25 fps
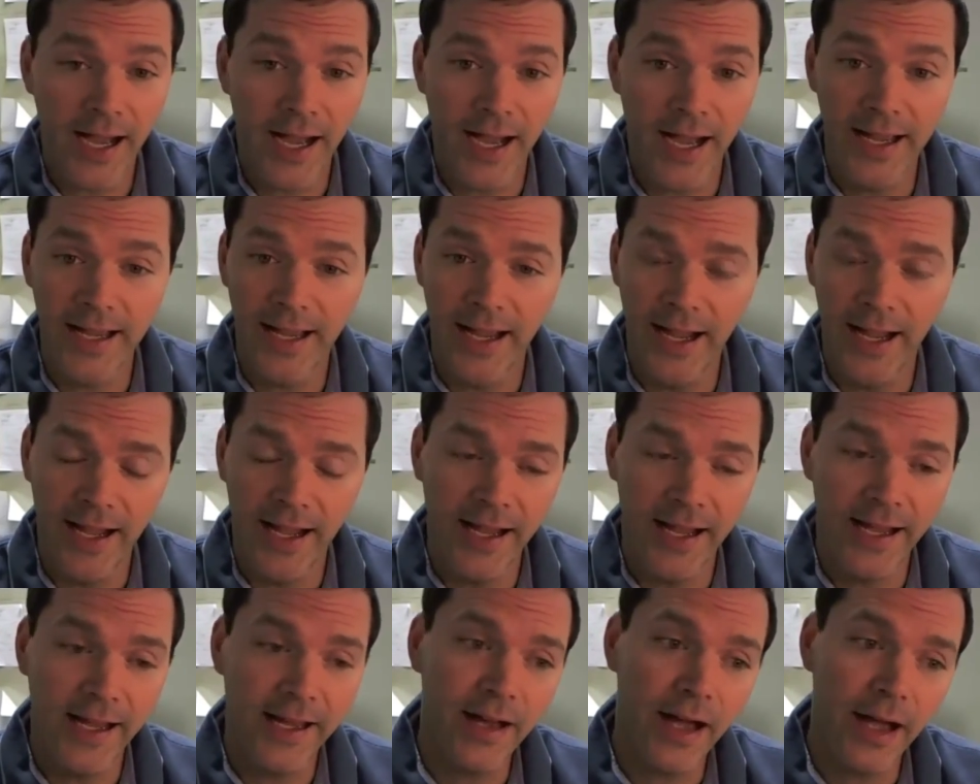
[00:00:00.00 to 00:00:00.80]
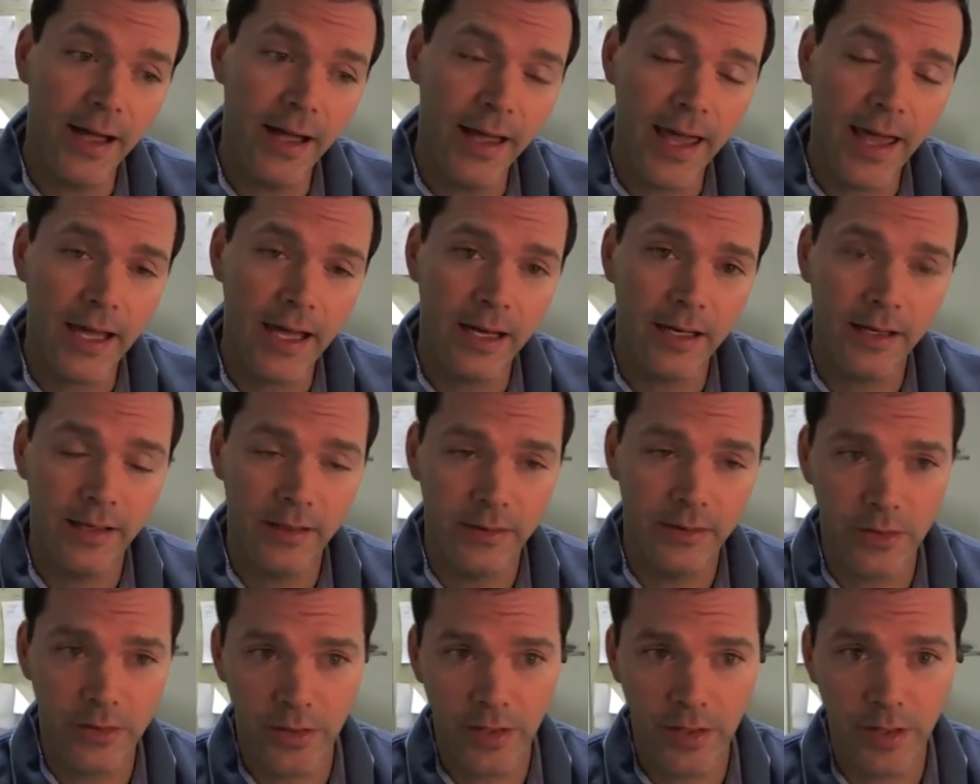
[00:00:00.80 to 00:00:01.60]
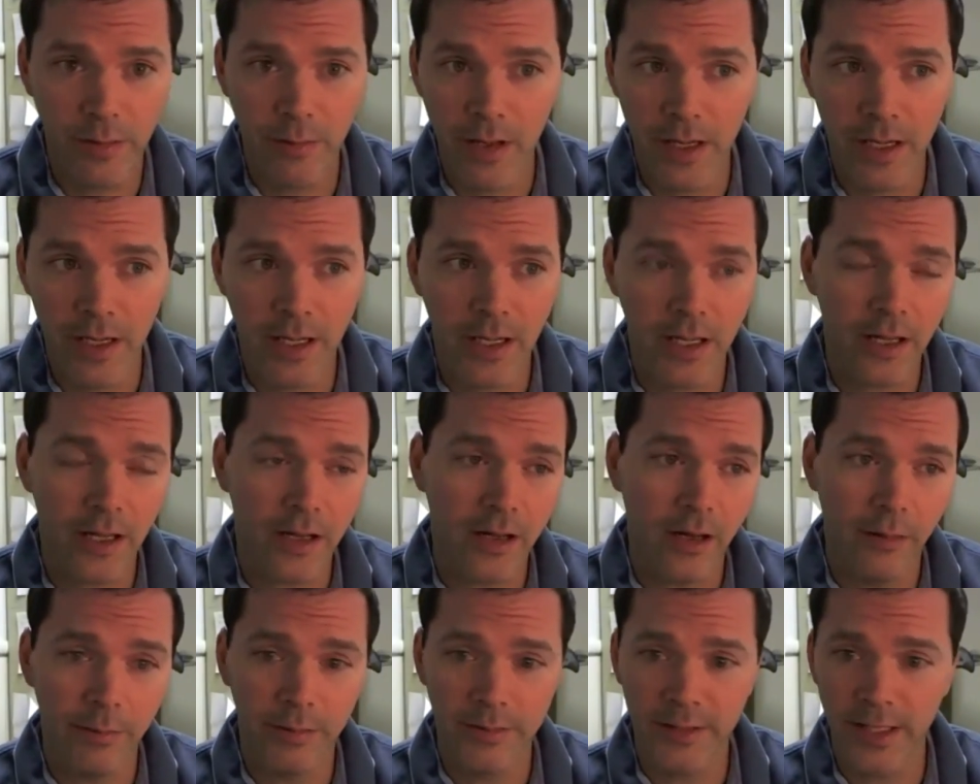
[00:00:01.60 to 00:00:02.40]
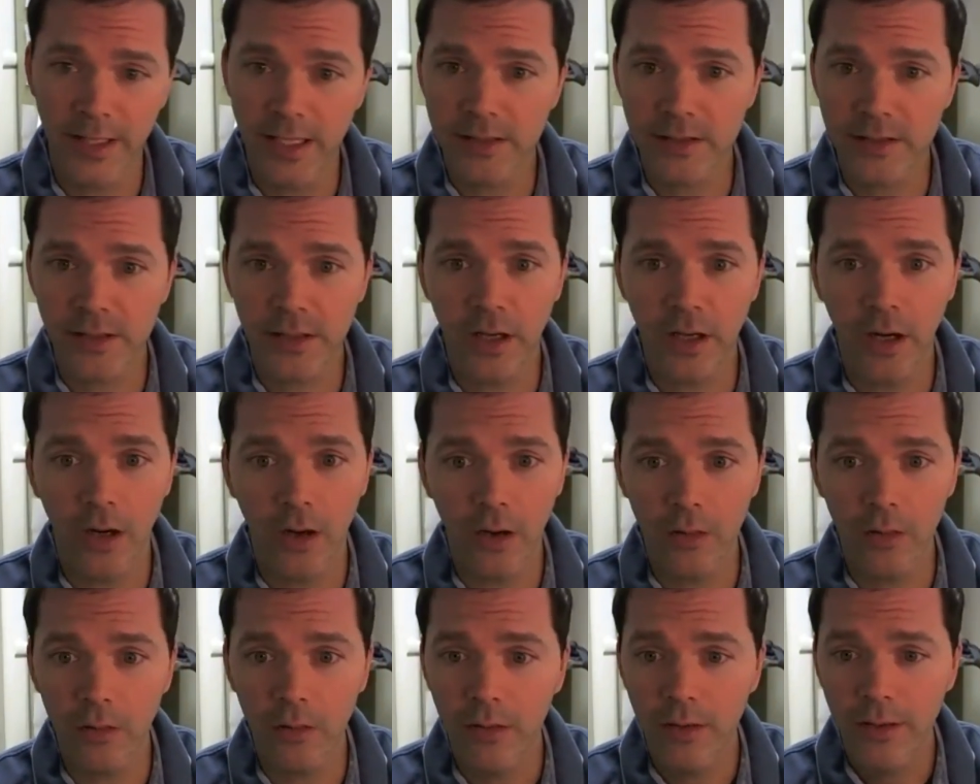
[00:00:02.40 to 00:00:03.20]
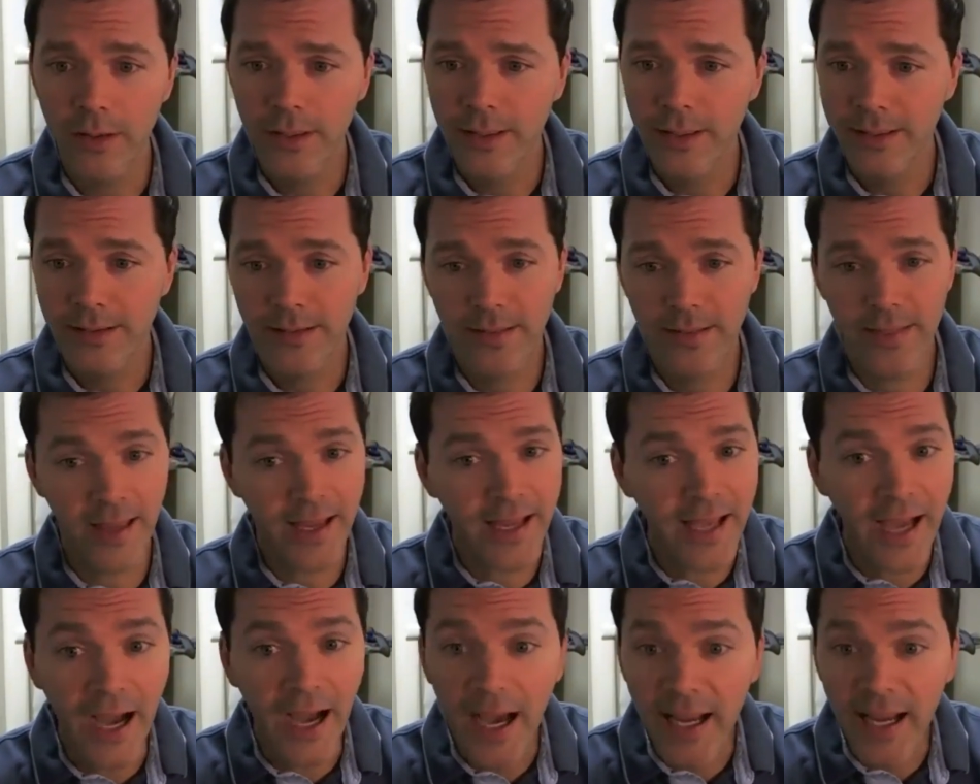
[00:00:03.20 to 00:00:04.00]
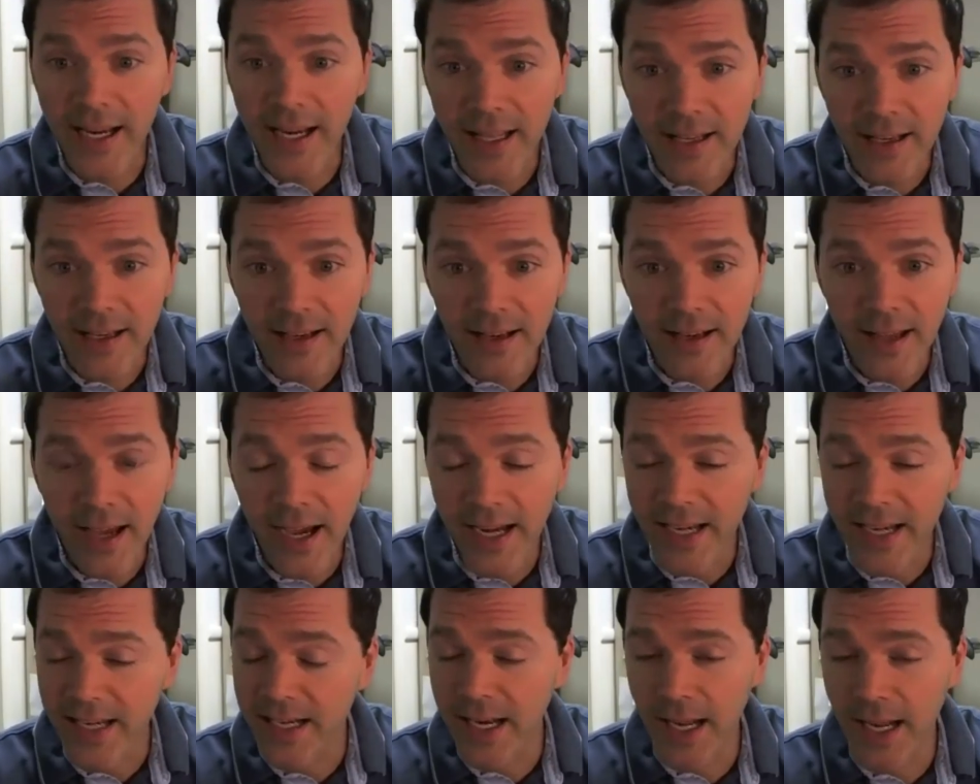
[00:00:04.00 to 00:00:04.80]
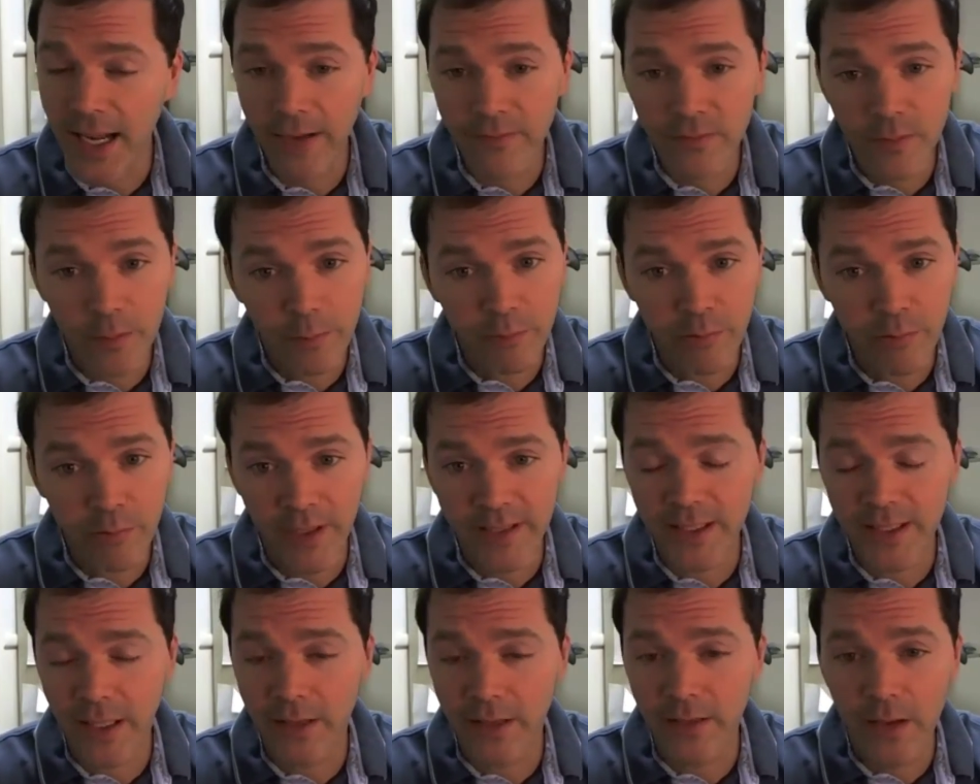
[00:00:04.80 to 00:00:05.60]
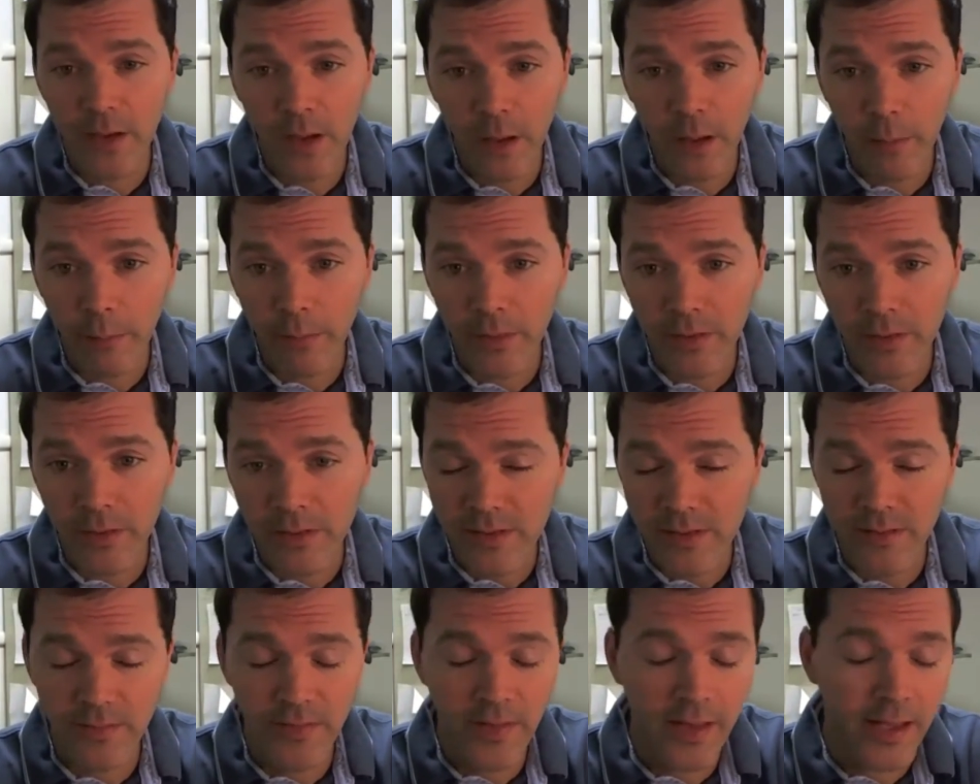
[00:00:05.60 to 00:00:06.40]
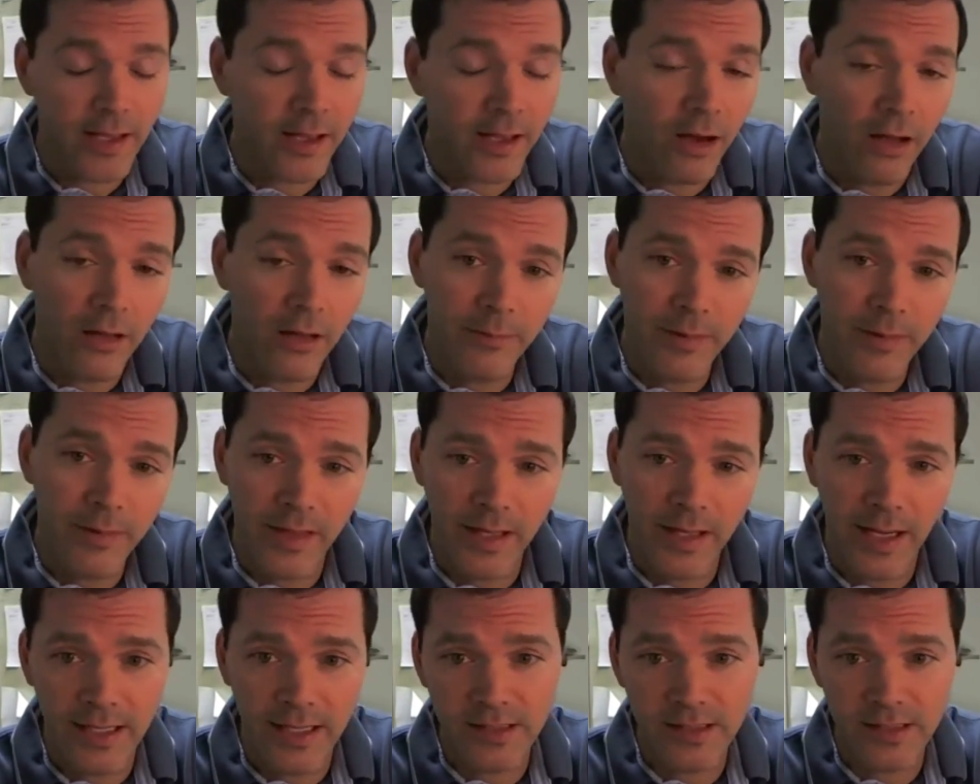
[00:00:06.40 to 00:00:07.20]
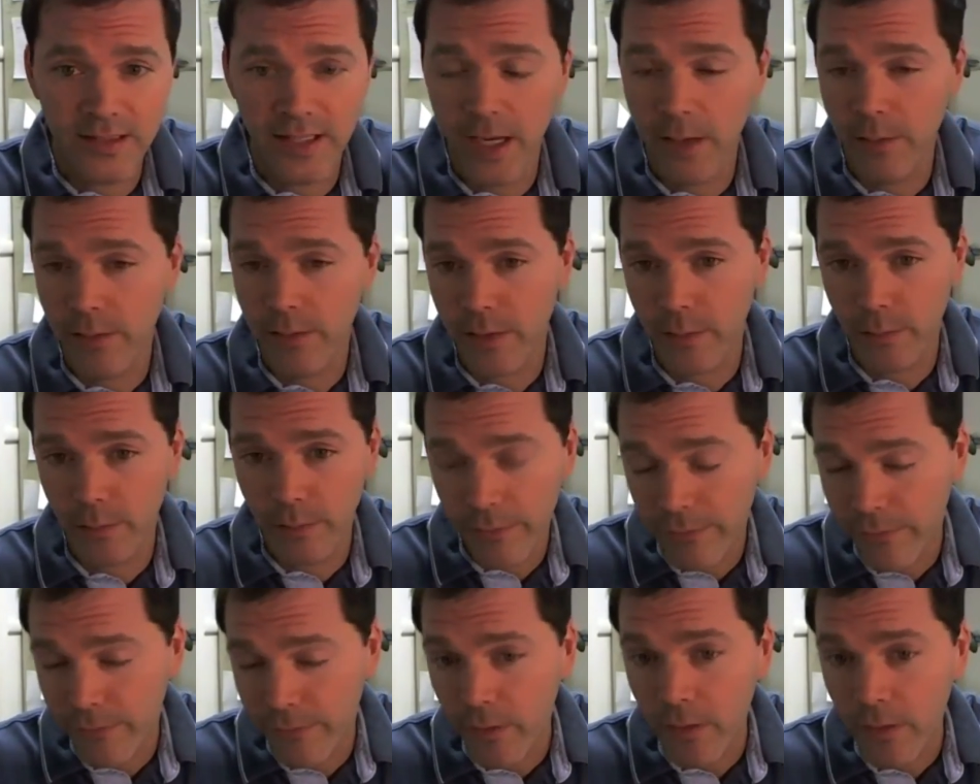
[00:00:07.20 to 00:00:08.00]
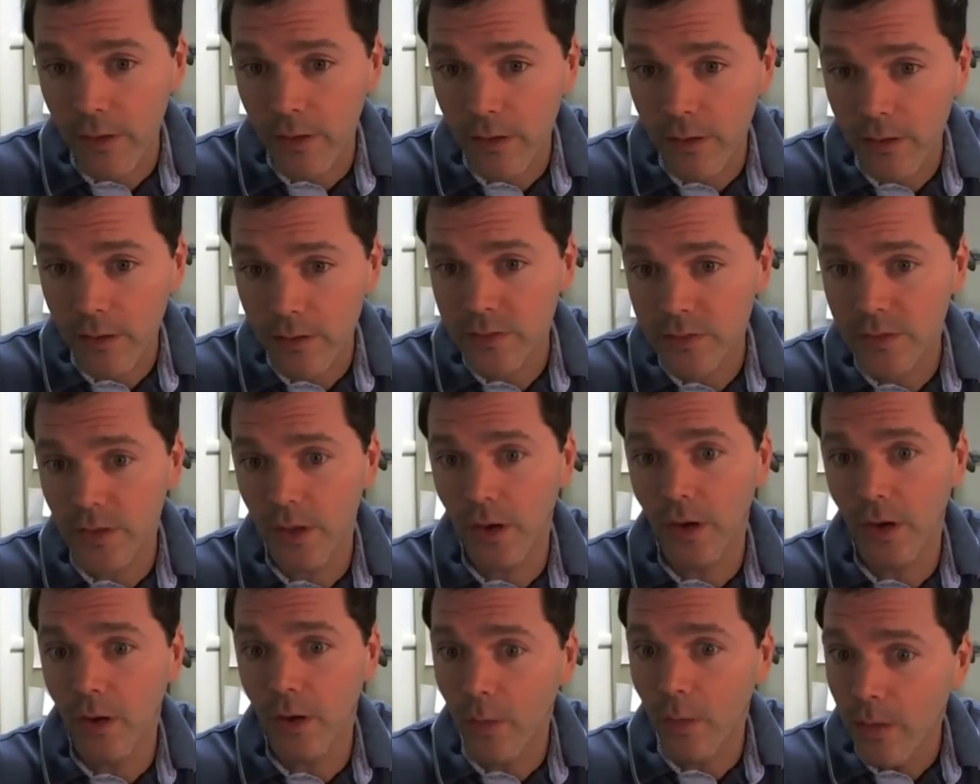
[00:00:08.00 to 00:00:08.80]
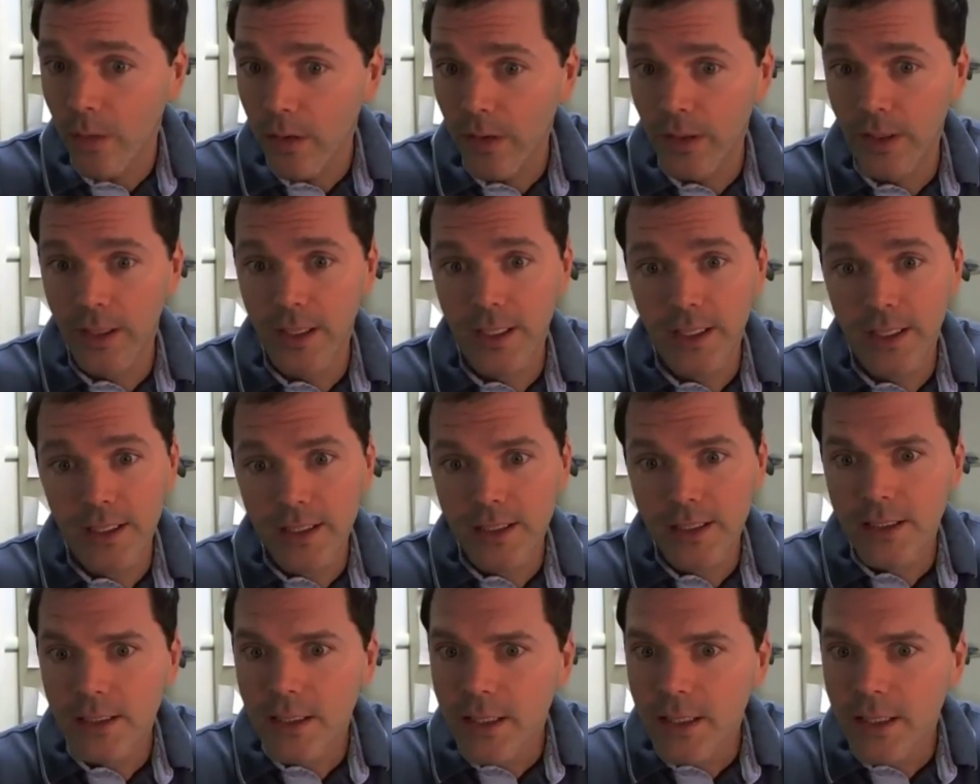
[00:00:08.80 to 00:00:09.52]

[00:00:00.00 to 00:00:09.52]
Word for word: uh, I uh, I had an attorney meeting a couple days ago. They got it I didn't have to break down the numbers. They called me the next day with a referral. So,